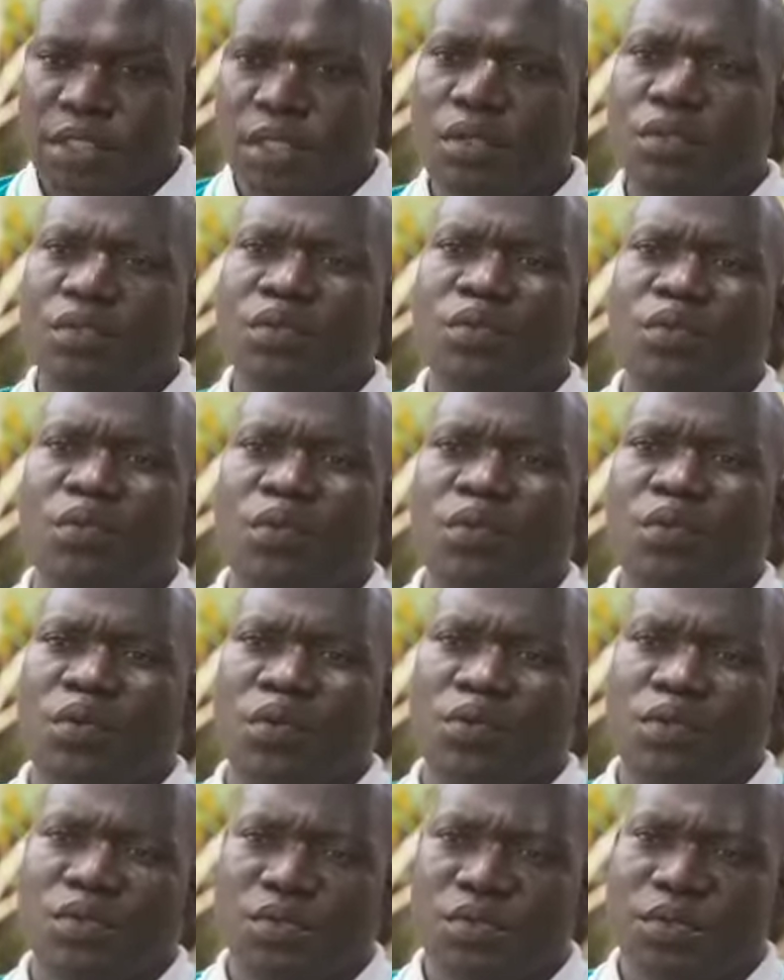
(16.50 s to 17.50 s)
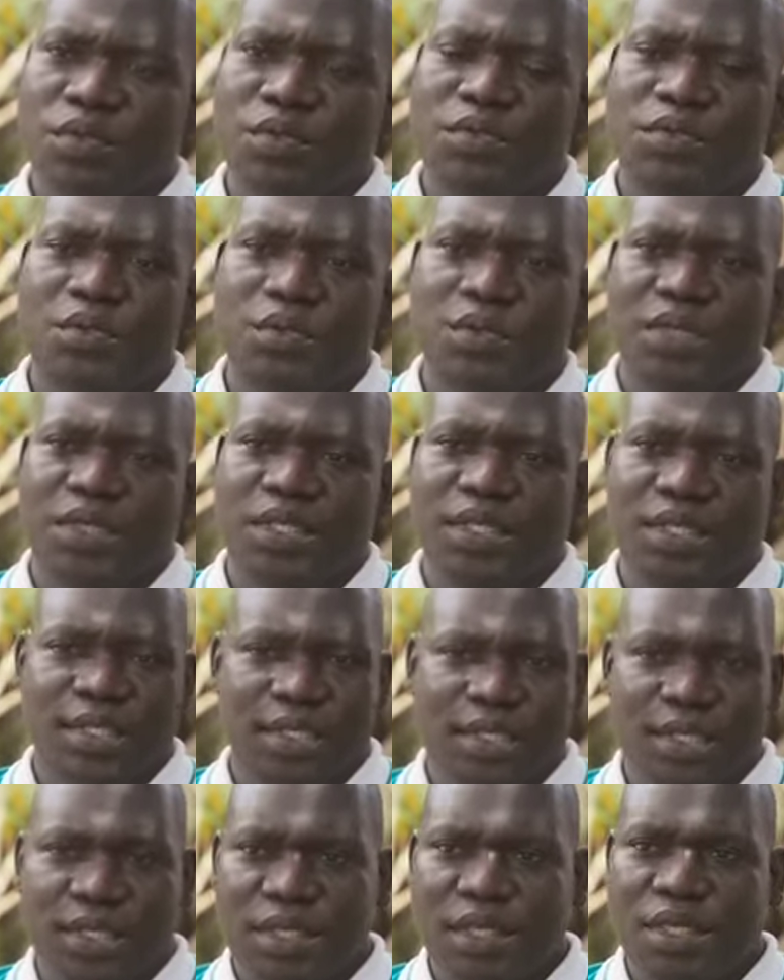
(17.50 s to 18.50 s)
childhood was not so
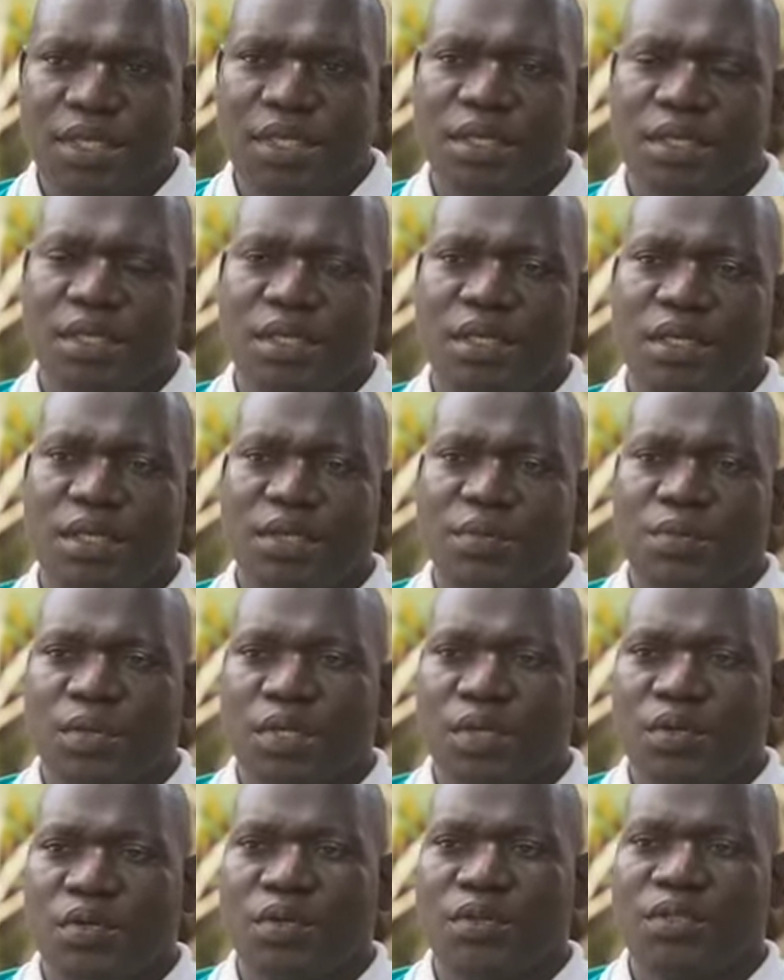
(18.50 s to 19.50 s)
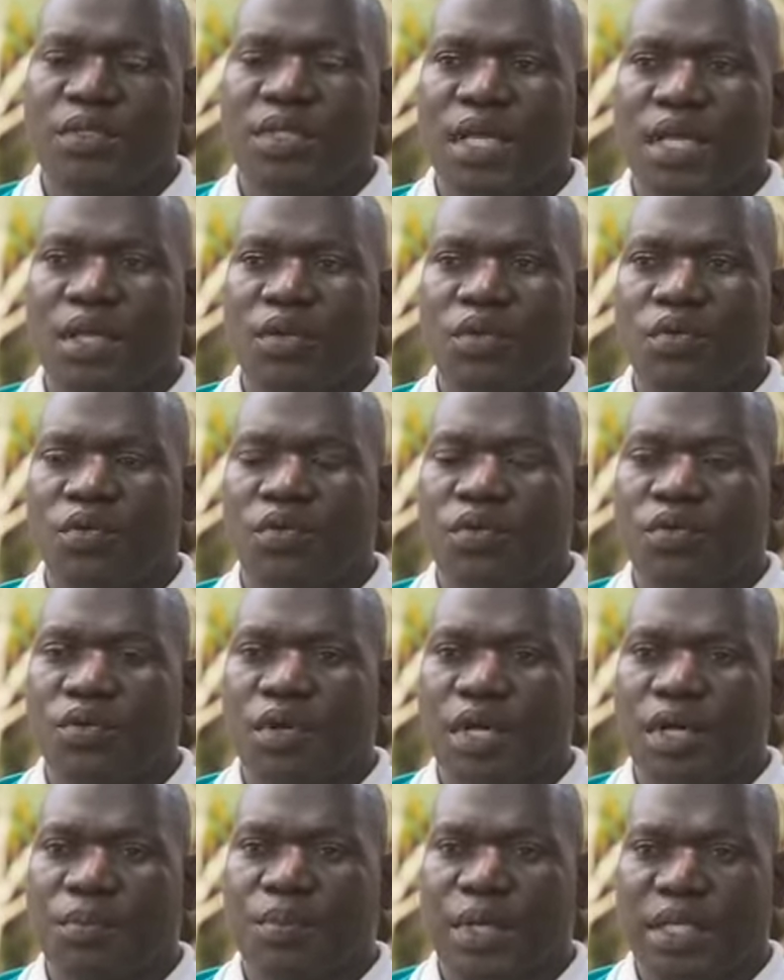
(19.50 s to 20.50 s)
easy because I grew
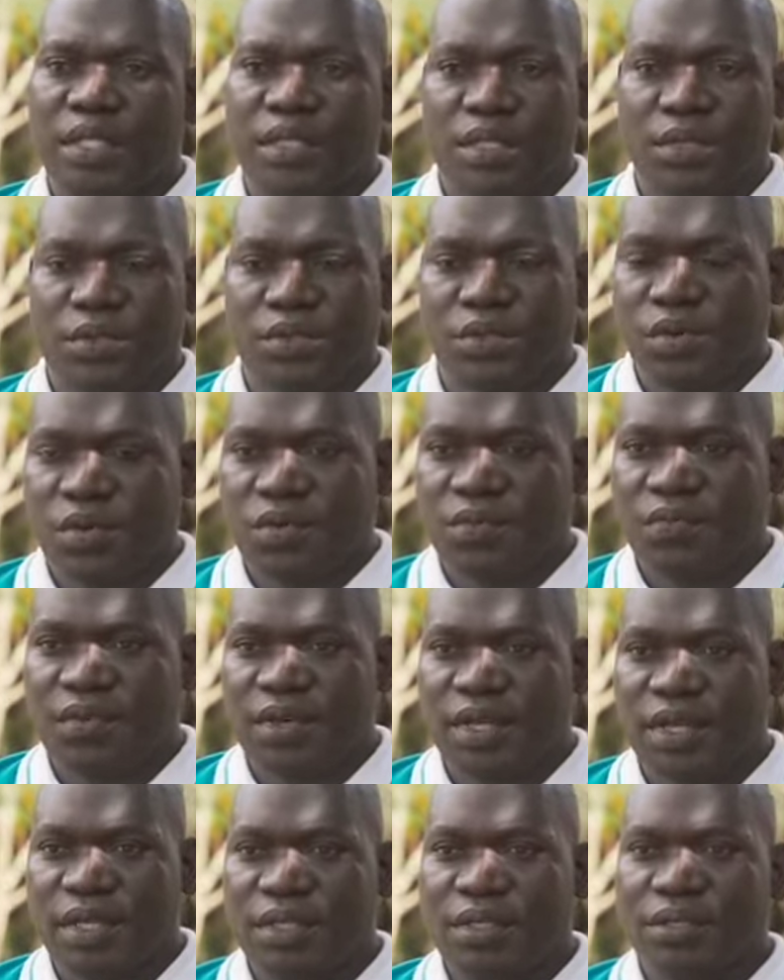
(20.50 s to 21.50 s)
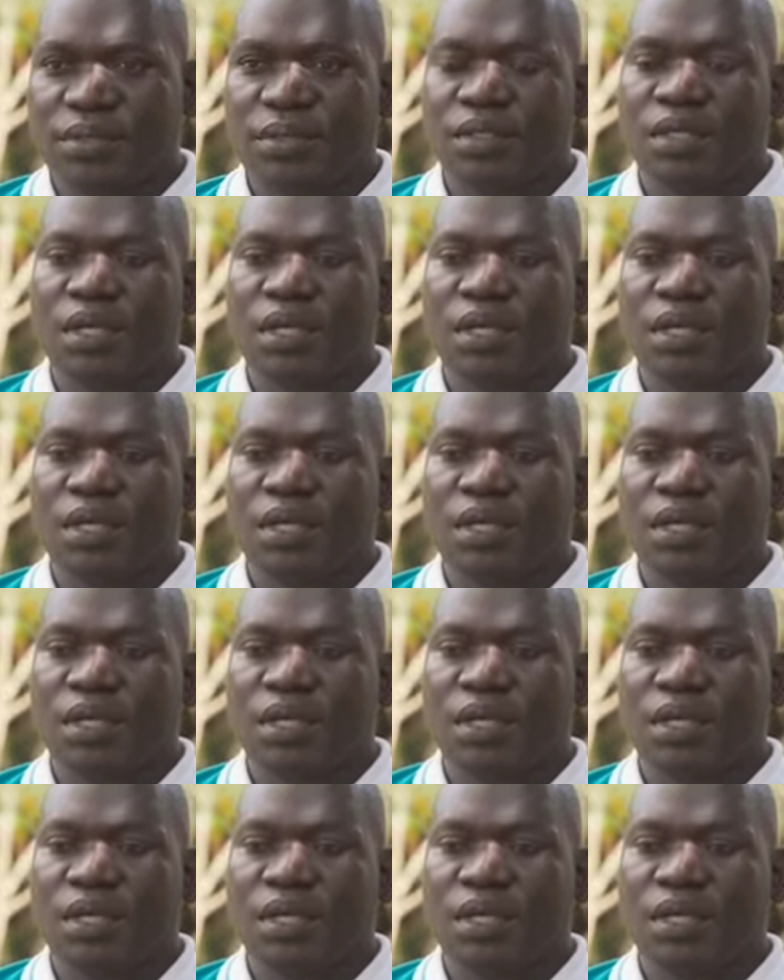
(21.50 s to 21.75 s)
up as an orphan.